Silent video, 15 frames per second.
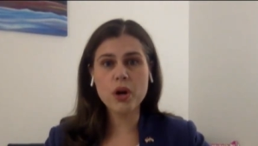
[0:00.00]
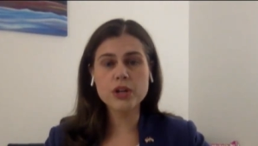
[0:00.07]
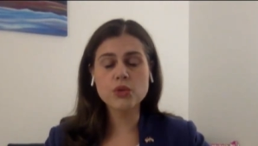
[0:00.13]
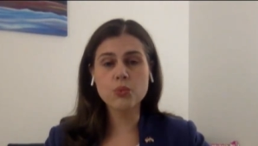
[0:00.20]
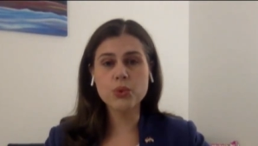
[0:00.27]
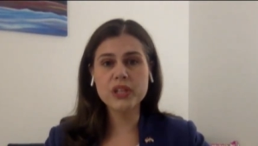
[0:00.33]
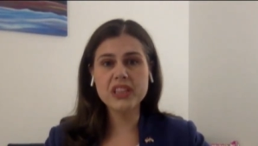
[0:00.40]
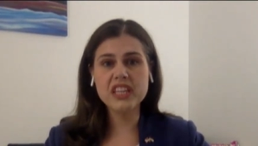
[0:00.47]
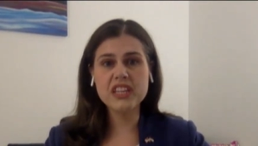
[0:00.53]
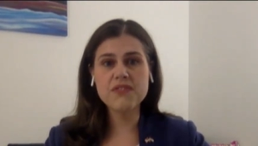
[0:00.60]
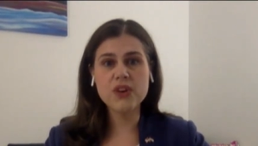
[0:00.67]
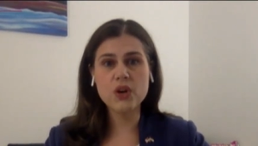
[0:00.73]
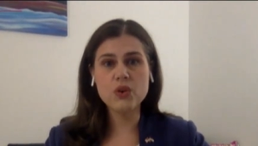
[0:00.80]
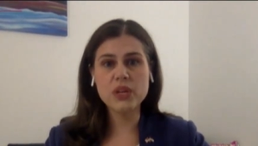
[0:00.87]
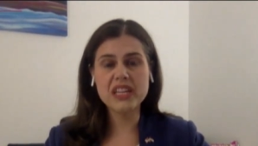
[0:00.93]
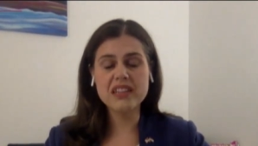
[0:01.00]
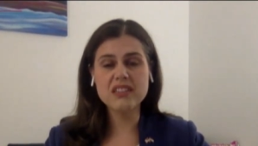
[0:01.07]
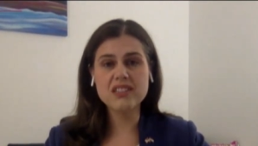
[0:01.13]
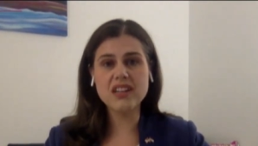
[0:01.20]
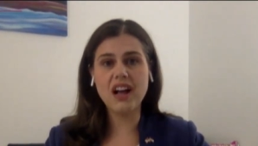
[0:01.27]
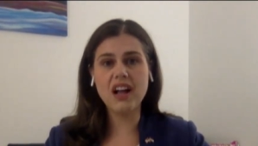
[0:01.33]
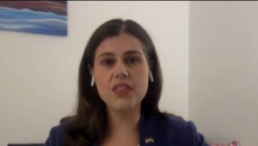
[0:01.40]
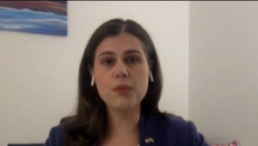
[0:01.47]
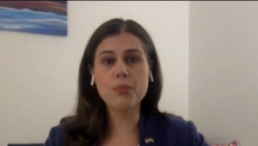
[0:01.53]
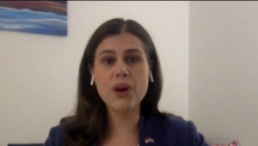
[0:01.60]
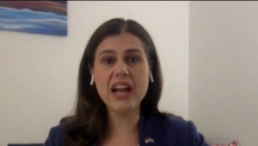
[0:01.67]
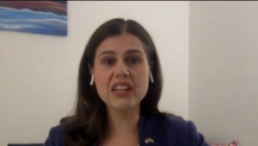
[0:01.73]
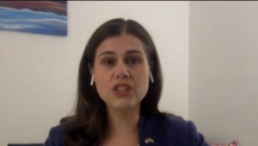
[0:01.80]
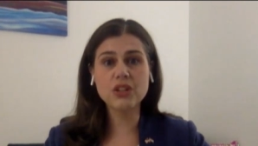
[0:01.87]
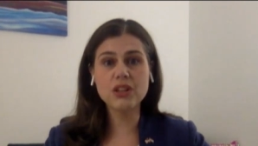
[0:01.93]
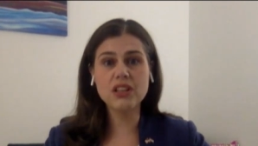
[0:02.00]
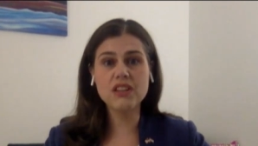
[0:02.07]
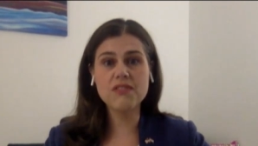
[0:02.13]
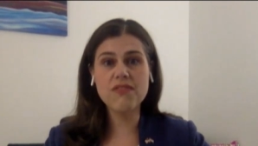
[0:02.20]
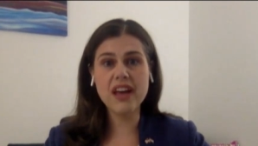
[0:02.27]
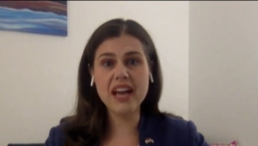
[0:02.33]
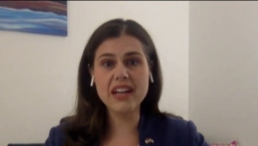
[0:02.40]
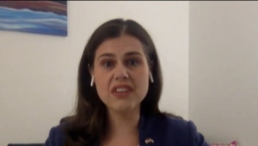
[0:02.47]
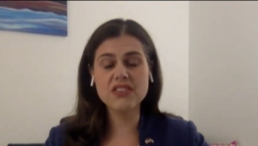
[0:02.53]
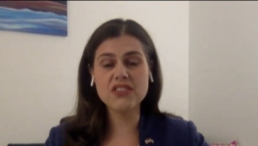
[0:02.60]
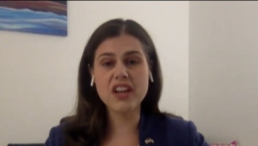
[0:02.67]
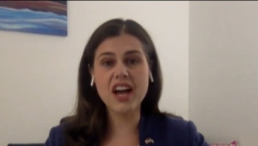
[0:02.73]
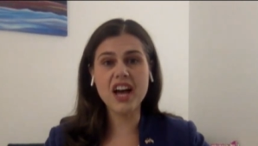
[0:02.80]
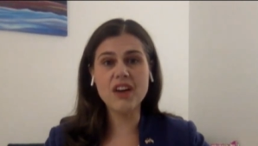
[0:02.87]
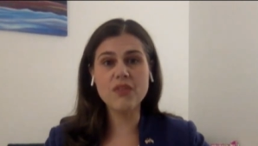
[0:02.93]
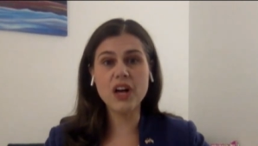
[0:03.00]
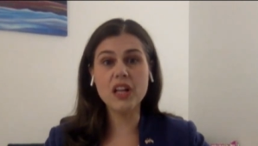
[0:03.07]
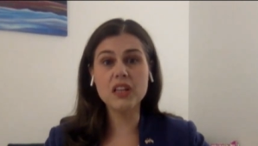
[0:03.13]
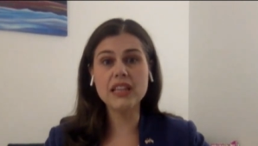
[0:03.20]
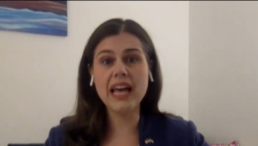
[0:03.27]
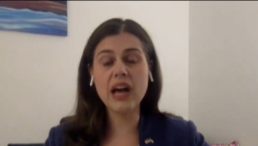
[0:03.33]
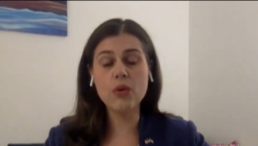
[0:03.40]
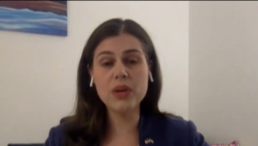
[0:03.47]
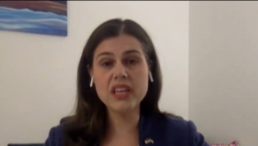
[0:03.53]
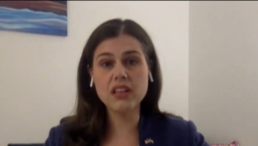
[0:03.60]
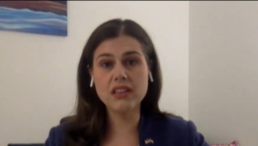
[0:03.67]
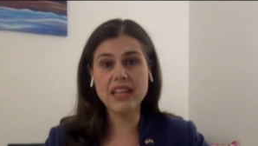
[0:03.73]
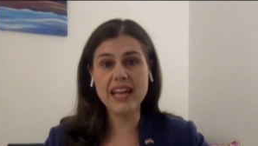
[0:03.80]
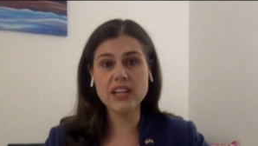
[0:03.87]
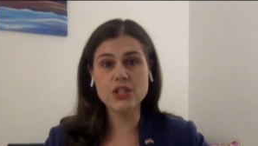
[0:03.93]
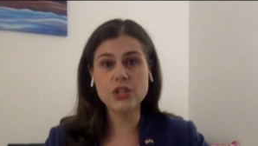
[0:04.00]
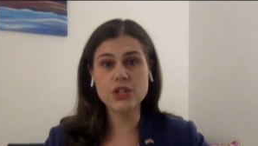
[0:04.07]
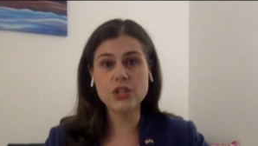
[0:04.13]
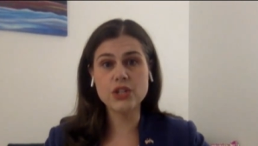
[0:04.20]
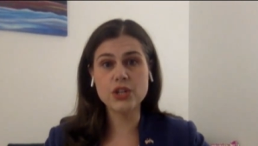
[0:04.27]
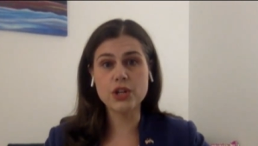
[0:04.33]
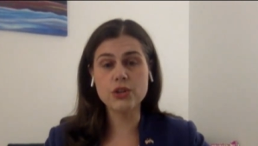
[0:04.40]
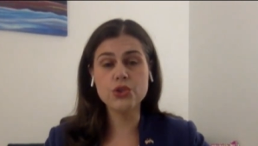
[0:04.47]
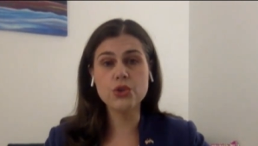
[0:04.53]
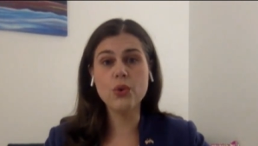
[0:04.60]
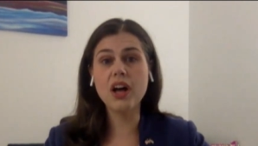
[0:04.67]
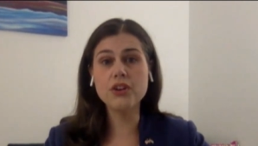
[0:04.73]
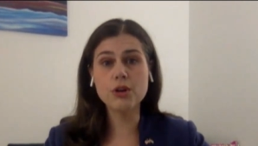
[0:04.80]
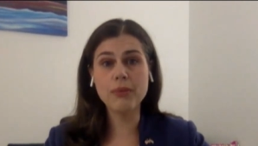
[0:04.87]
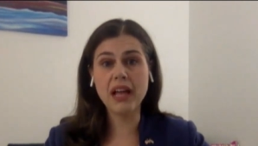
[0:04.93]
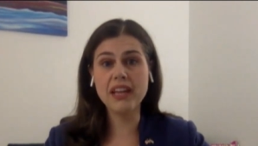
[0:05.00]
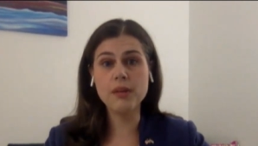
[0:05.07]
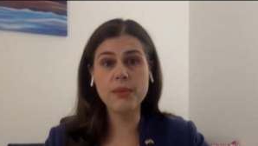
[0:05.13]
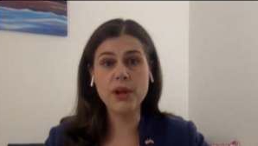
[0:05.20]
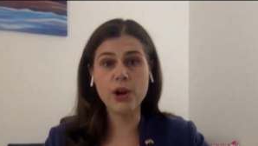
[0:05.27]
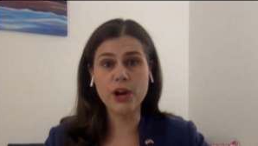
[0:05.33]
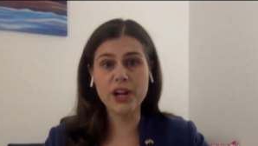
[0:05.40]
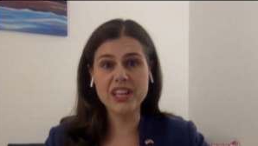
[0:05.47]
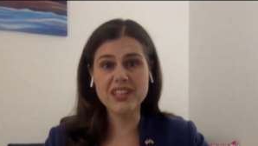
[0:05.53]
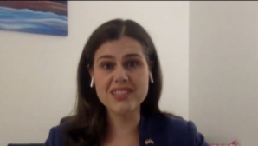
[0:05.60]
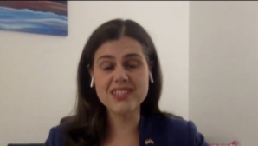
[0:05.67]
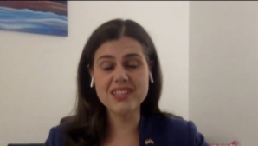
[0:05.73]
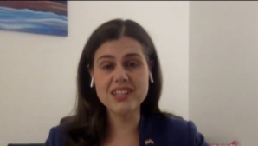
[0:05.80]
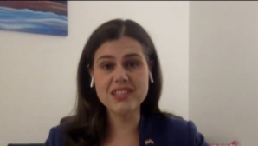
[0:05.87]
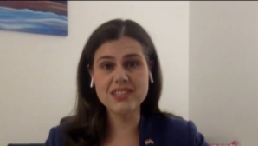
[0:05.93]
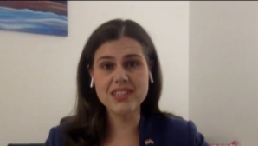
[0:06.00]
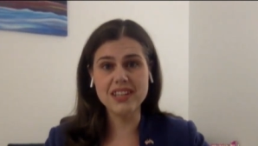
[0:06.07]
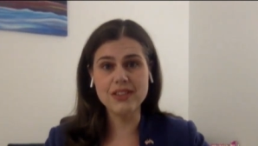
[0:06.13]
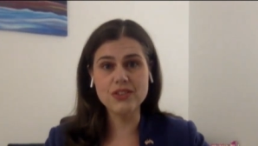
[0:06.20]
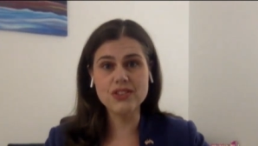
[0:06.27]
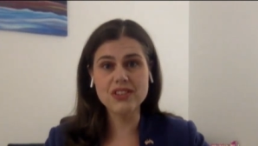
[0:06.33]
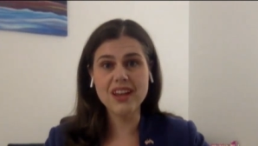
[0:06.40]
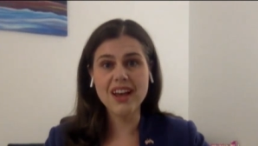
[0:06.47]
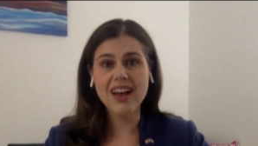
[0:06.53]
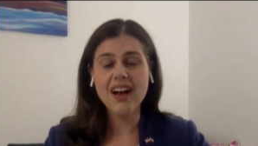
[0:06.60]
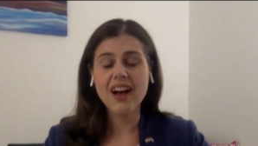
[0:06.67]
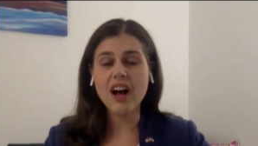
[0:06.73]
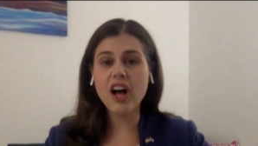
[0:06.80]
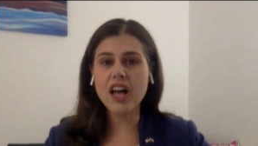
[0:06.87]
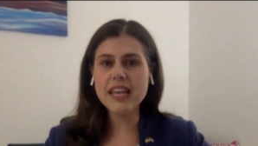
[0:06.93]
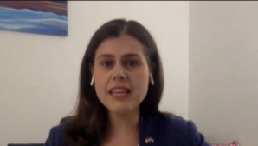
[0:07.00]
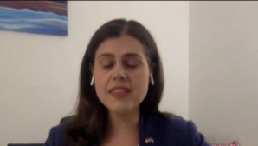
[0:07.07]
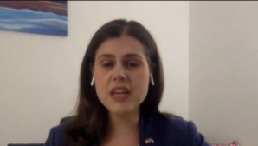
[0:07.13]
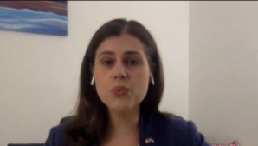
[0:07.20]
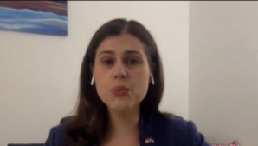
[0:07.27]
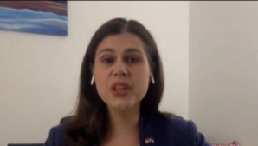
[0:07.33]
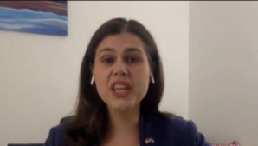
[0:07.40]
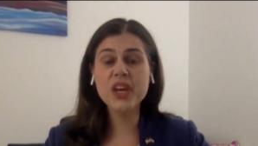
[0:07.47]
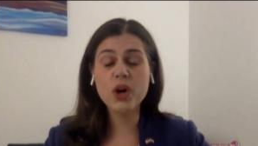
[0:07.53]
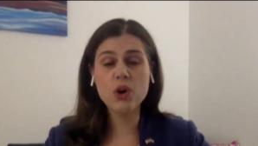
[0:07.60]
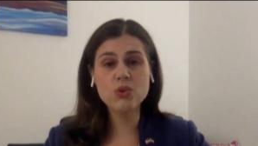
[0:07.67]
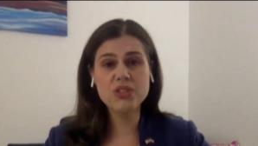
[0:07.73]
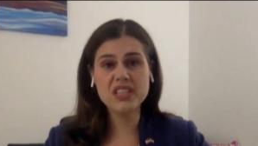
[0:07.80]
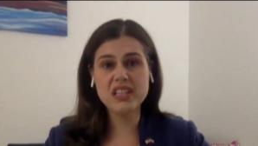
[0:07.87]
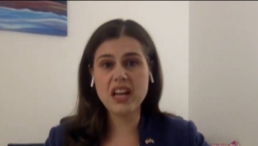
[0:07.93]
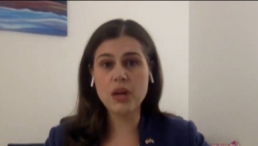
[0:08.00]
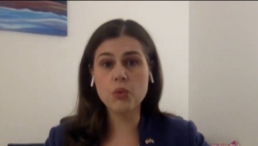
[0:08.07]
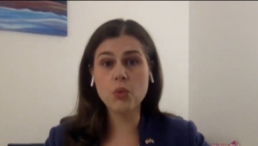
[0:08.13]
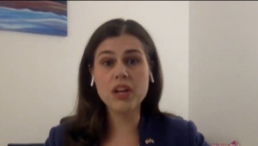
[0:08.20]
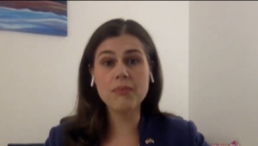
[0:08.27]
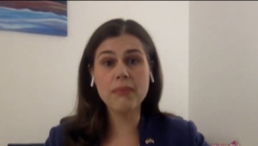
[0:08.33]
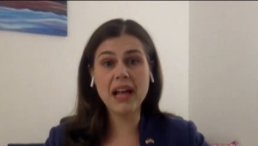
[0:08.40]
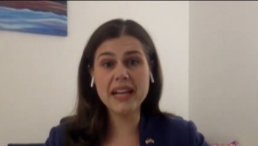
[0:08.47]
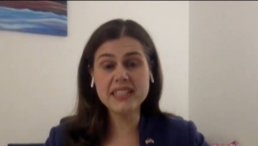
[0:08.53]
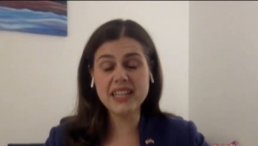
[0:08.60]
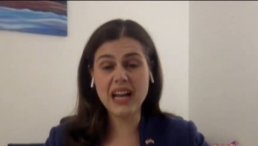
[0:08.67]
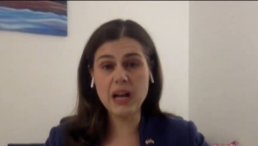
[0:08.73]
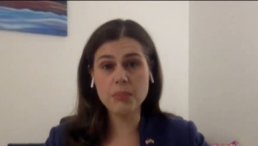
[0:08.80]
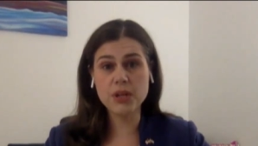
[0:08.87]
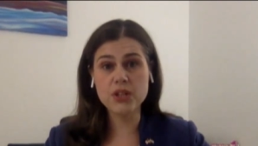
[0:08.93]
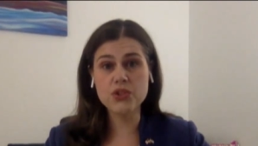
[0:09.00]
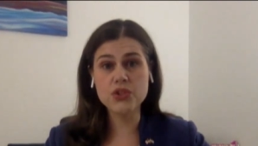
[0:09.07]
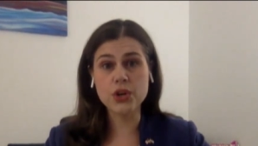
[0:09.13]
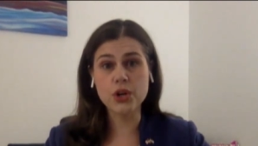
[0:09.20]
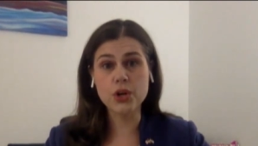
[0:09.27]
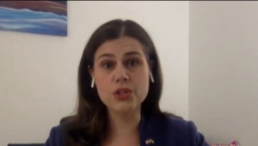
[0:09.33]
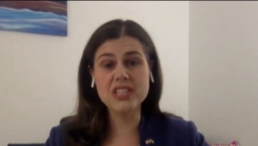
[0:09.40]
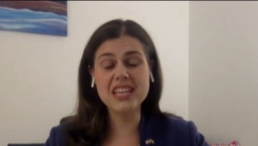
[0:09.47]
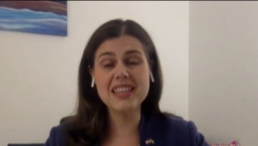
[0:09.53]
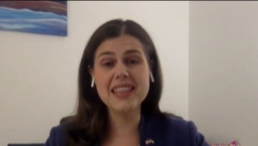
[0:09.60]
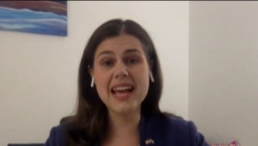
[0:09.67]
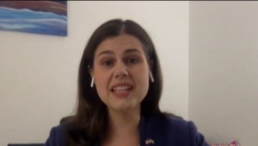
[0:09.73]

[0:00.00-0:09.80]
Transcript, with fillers: Court really focused on the practical effects of allowing electors to undermine American citizens. Uh, and they really honed in on one of my top concerns,